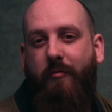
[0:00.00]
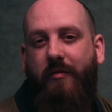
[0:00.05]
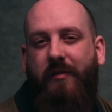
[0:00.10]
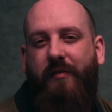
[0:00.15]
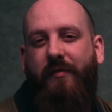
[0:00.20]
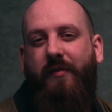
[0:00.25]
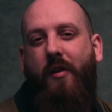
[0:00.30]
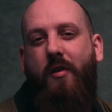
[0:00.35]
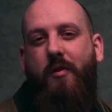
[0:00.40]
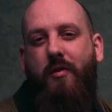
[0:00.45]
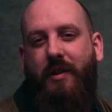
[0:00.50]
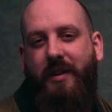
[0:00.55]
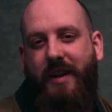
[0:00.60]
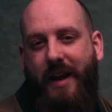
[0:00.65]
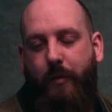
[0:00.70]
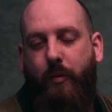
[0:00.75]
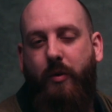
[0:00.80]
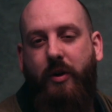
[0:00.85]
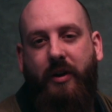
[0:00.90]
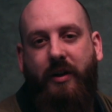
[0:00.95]
referral
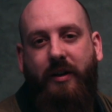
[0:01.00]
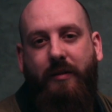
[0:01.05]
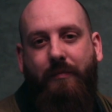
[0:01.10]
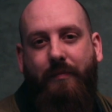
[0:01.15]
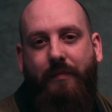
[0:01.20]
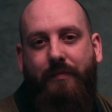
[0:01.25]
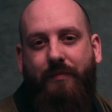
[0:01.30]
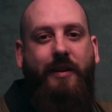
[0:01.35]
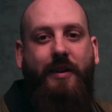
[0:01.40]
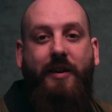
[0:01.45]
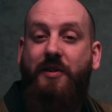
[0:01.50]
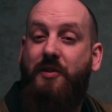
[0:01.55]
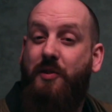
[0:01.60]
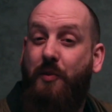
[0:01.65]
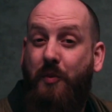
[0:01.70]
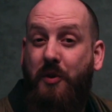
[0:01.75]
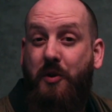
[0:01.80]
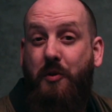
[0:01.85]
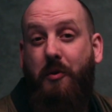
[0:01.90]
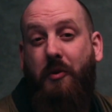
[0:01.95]
networking.
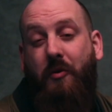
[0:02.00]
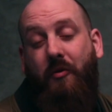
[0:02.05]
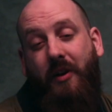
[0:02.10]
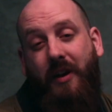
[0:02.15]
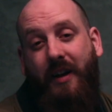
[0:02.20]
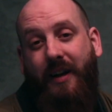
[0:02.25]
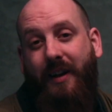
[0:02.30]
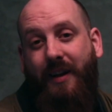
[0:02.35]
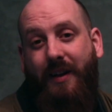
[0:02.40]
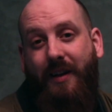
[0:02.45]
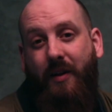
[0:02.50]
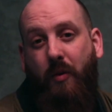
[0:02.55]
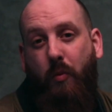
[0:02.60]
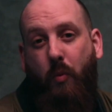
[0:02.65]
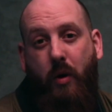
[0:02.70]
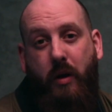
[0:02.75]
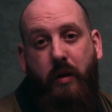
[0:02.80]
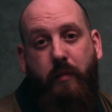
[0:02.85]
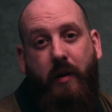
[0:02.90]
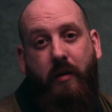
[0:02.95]
So would you agree,
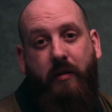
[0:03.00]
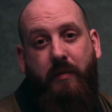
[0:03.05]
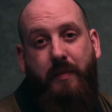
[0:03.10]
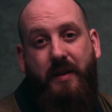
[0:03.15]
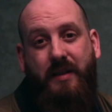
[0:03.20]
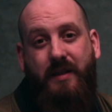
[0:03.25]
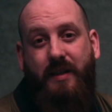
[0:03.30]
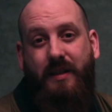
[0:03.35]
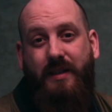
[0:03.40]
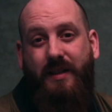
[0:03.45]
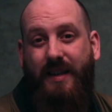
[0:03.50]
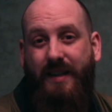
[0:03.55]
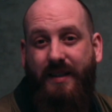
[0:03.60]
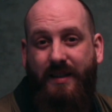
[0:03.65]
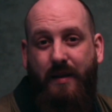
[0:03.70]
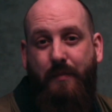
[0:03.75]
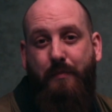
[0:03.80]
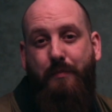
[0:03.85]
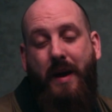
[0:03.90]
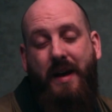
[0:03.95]
word of mouth business
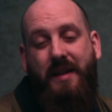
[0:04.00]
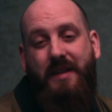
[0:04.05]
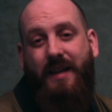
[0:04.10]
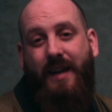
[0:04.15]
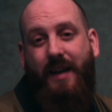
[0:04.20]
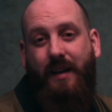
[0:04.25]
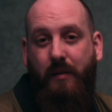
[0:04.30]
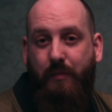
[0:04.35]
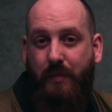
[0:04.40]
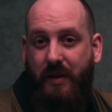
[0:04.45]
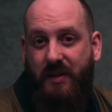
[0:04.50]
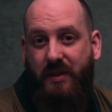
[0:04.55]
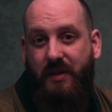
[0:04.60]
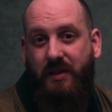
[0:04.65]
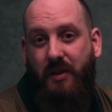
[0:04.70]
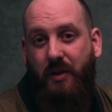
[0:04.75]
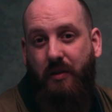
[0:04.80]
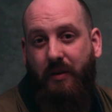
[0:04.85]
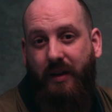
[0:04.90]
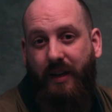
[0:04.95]
is the best kind of
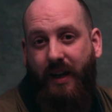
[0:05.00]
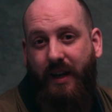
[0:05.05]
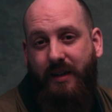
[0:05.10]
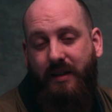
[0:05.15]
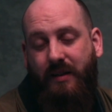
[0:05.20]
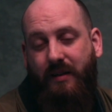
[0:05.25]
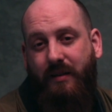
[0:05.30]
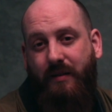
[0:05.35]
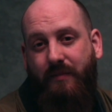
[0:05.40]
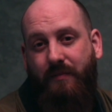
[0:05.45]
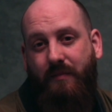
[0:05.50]
business you can get?